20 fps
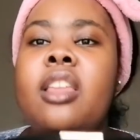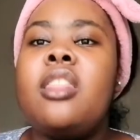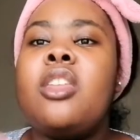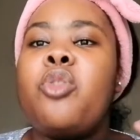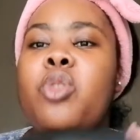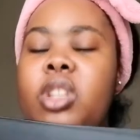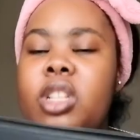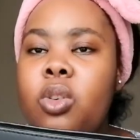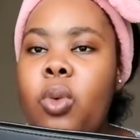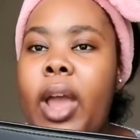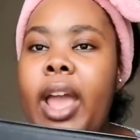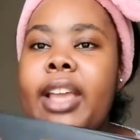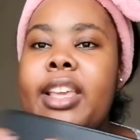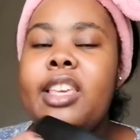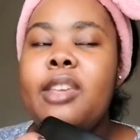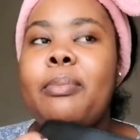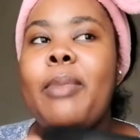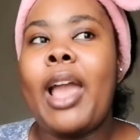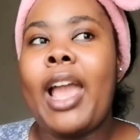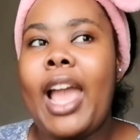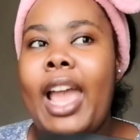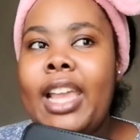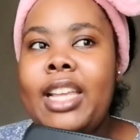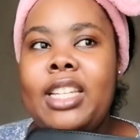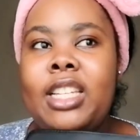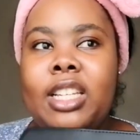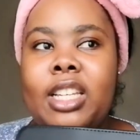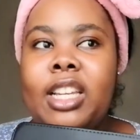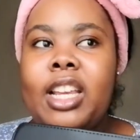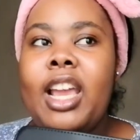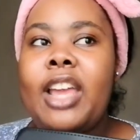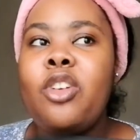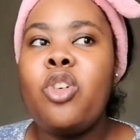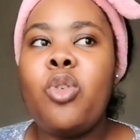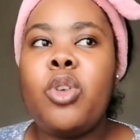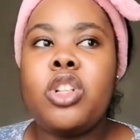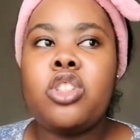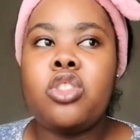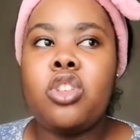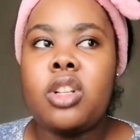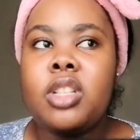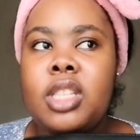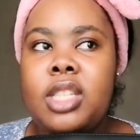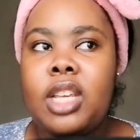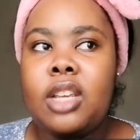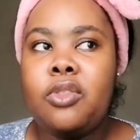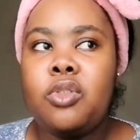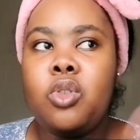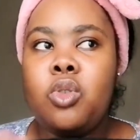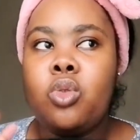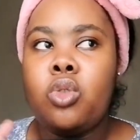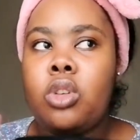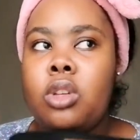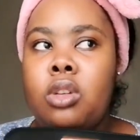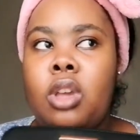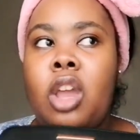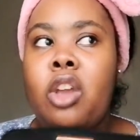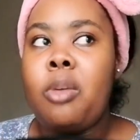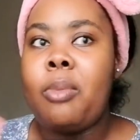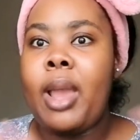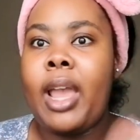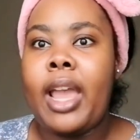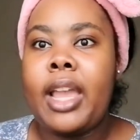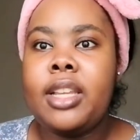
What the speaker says: The reason why I keep my ID in here, I know it's not safe to carry my